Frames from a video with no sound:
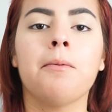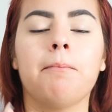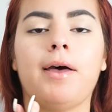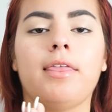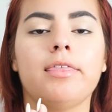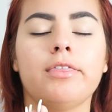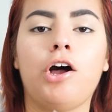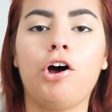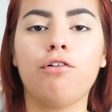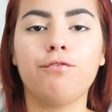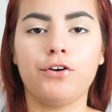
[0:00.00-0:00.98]
but the
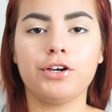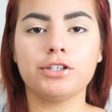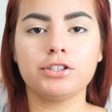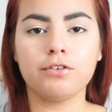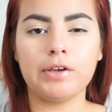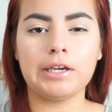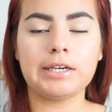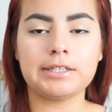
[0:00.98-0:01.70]
whole focus of it